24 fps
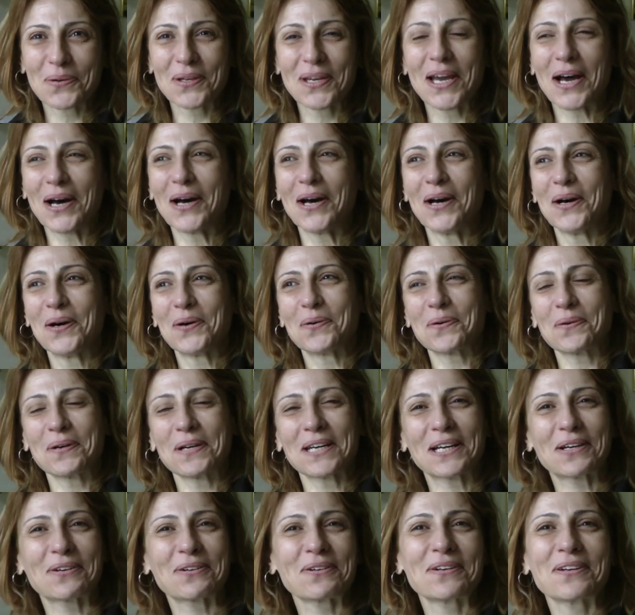We
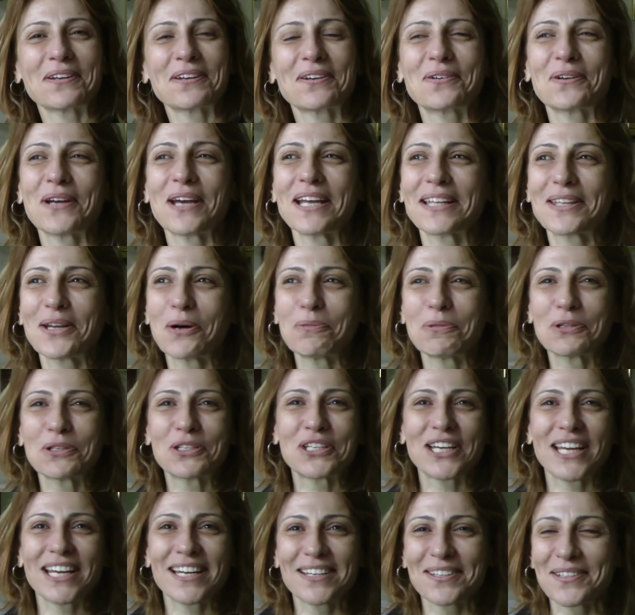want to create
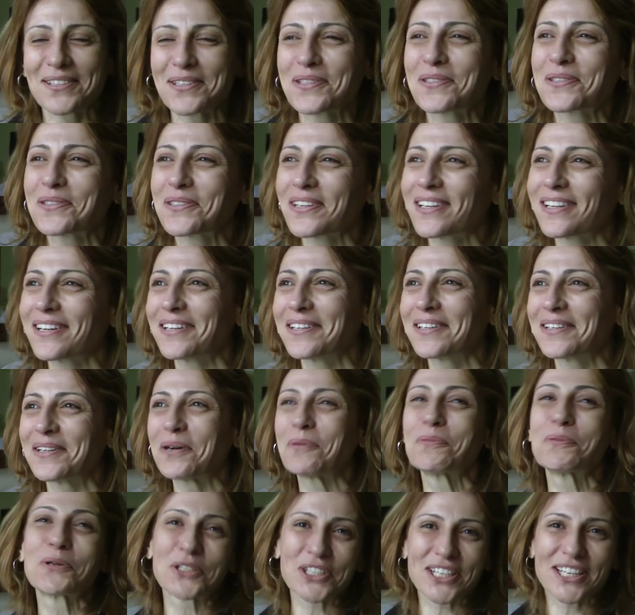homogeneous
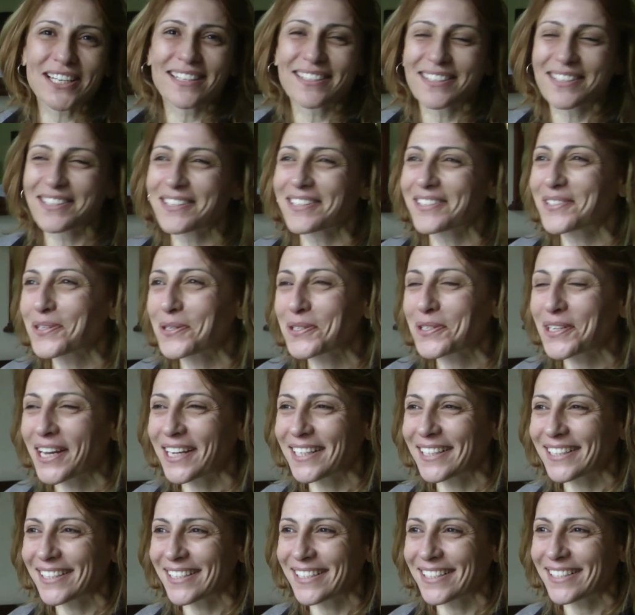
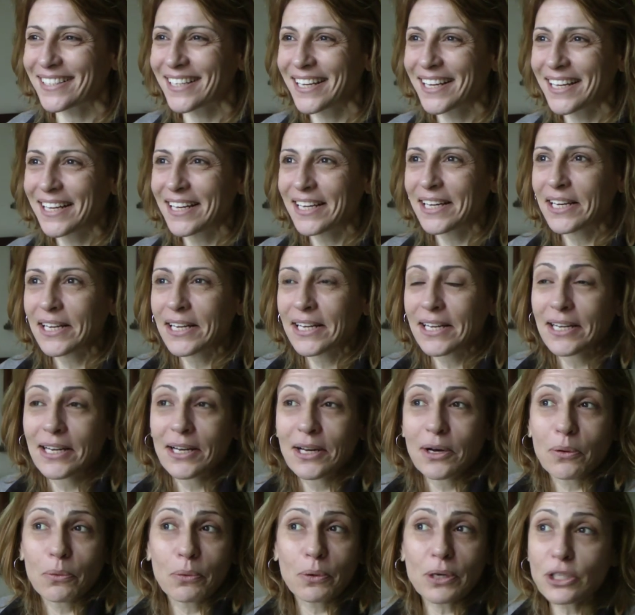societies.
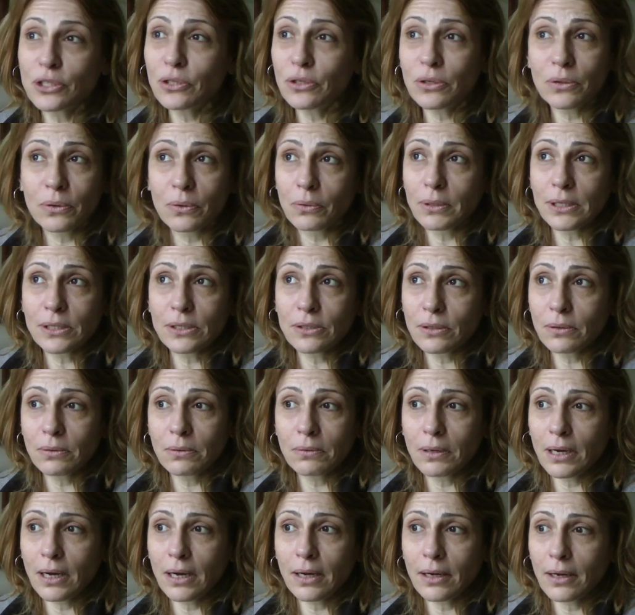We do.
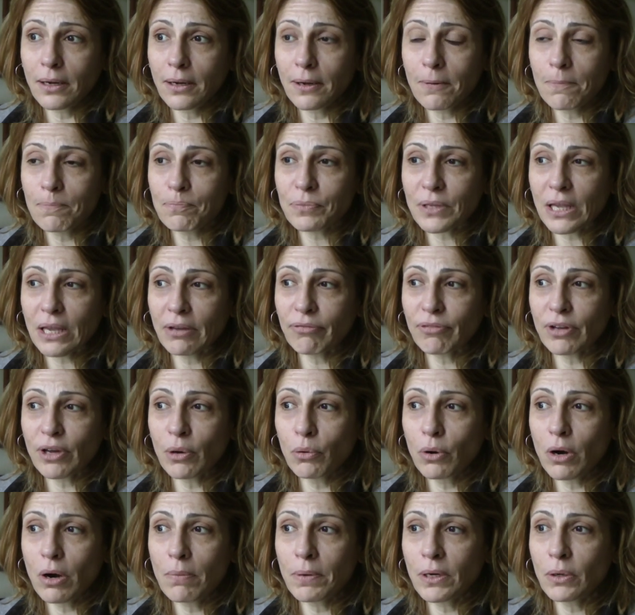If a
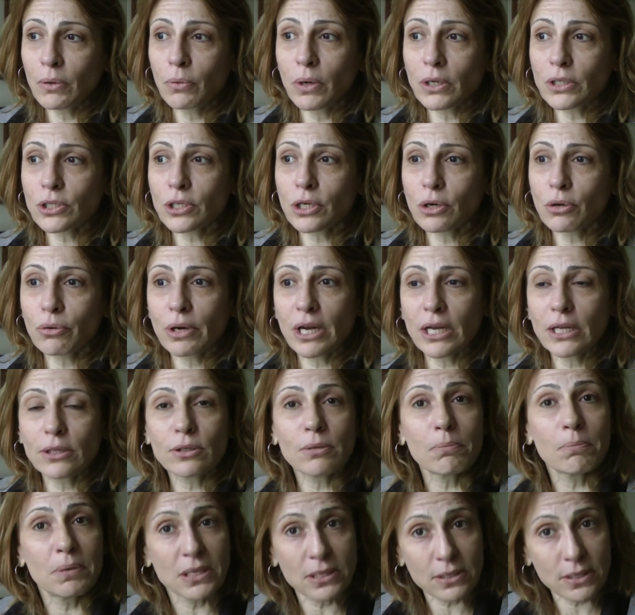woman wants to create
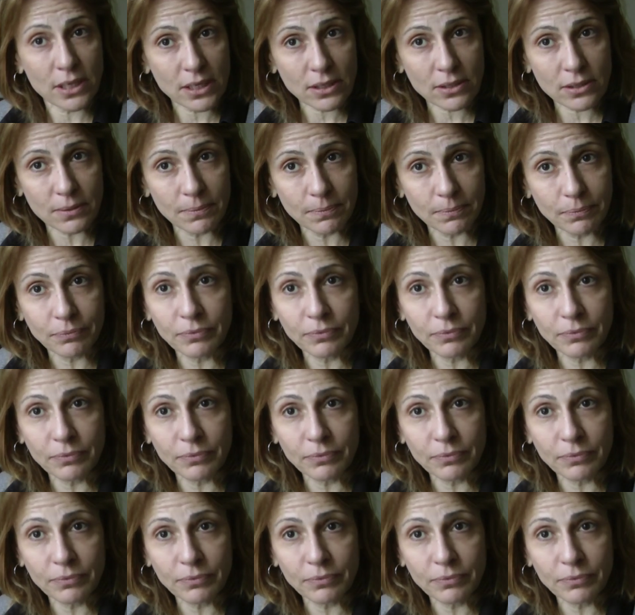a business,